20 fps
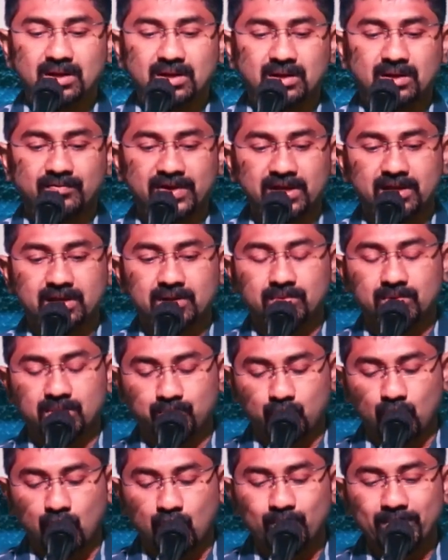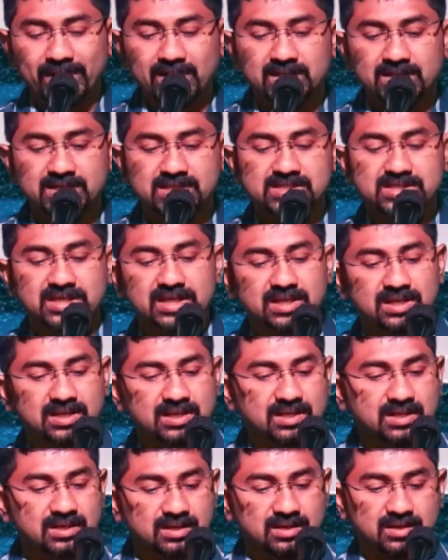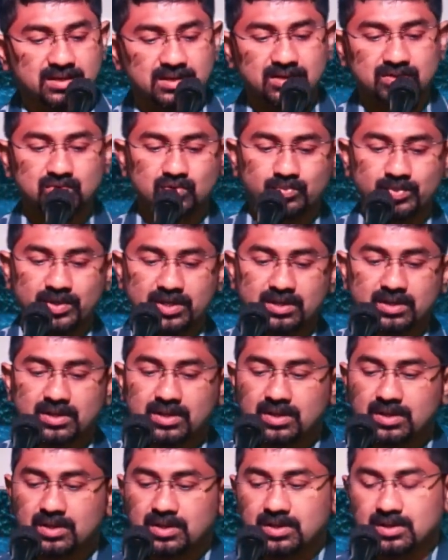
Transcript: uh, very uh, prominently seen uh, could be